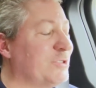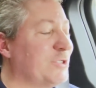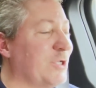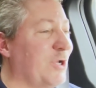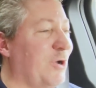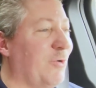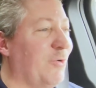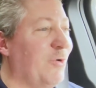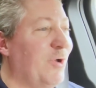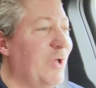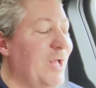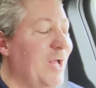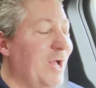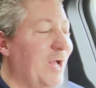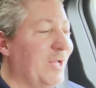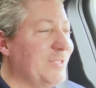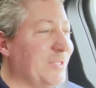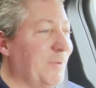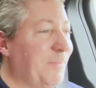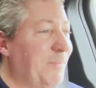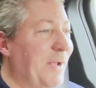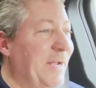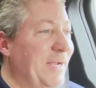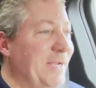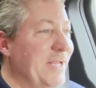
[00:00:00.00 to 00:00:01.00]
So
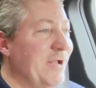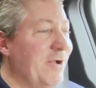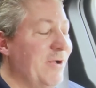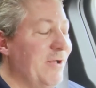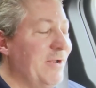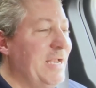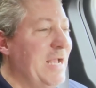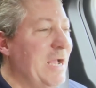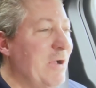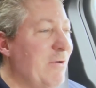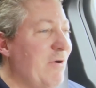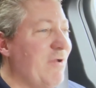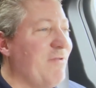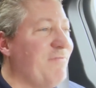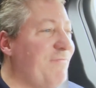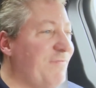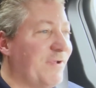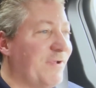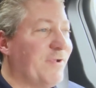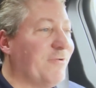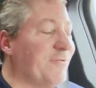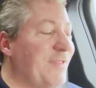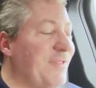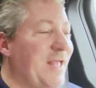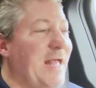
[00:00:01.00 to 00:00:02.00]
depending on how I
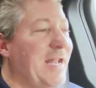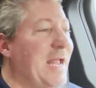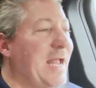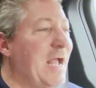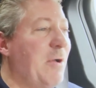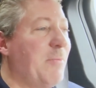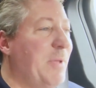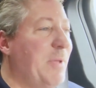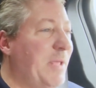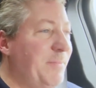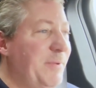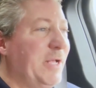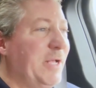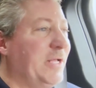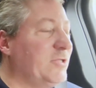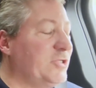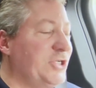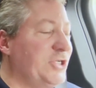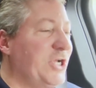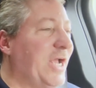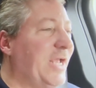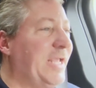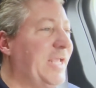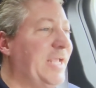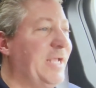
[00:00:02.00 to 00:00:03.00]
figured that out, maybe I'll
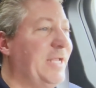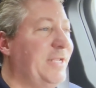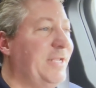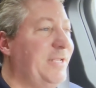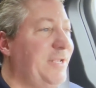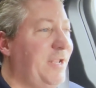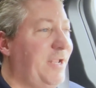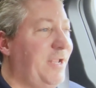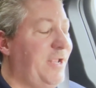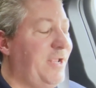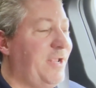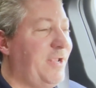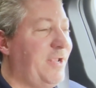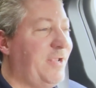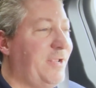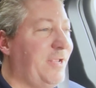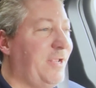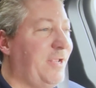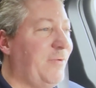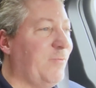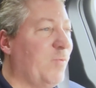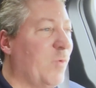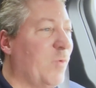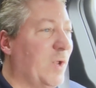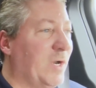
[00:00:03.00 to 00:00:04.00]
check in
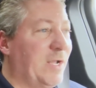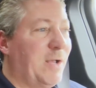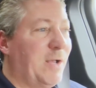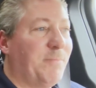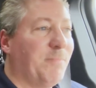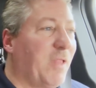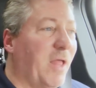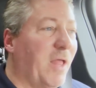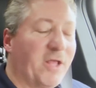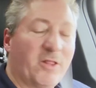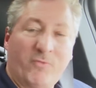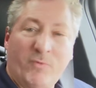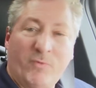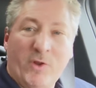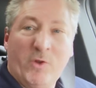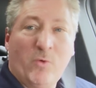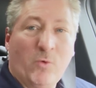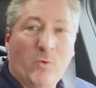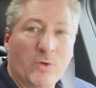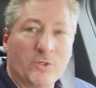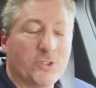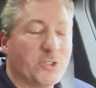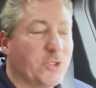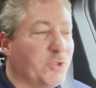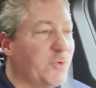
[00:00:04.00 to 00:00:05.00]
when I'm like
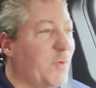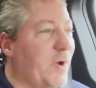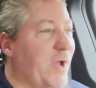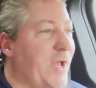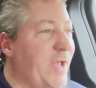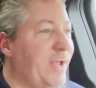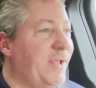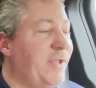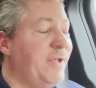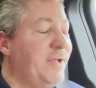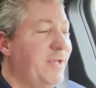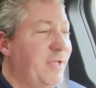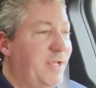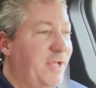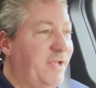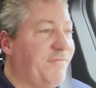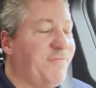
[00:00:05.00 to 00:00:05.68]
3/4 of the way.